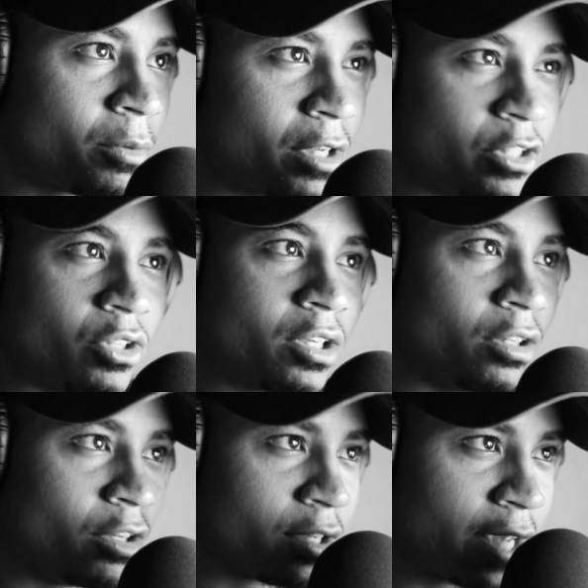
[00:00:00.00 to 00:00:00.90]
because you
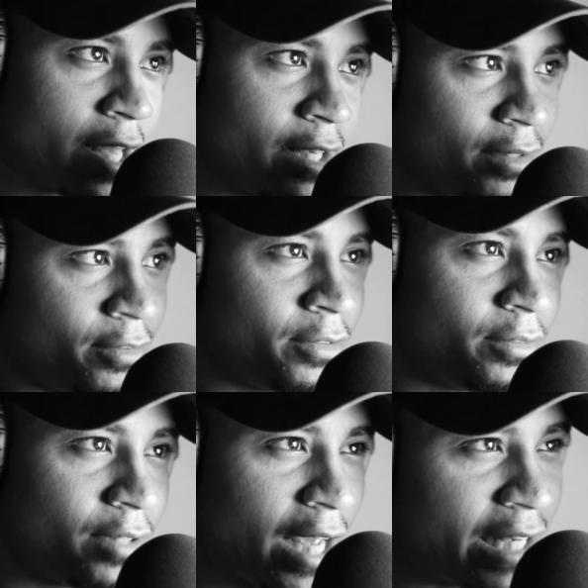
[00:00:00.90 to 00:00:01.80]
can look at it
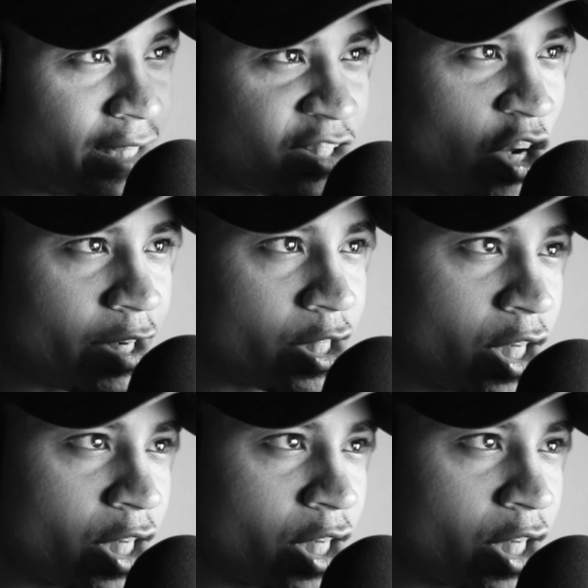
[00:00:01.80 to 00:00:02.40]
and then try to